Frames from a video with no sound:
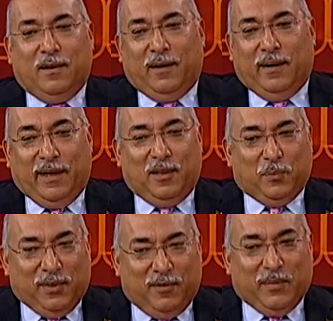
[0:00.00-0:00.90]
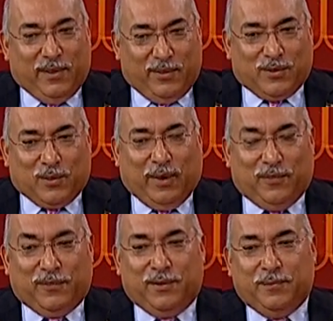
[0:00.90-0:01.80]
and believe me, there's quite
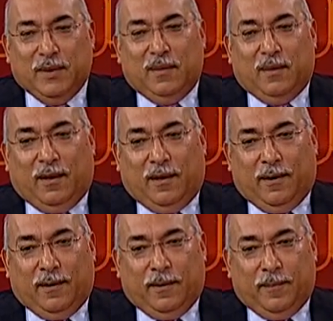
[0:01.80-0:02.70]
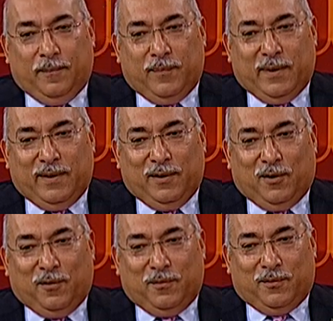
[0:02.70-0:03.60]
a few,
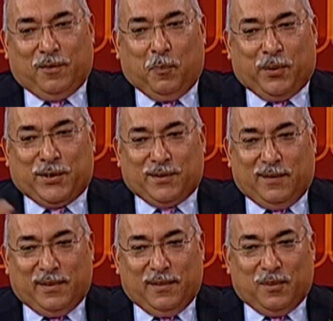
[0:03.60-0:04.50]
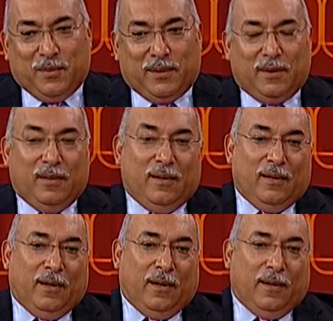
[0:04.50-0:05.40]
from personal to intimate.
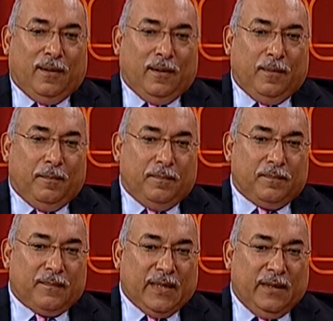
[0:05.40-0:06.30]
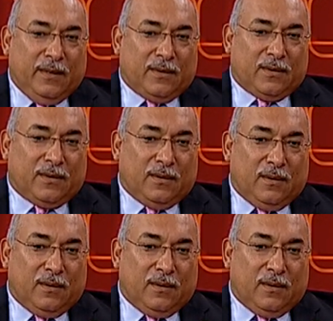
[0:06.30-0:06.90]
It's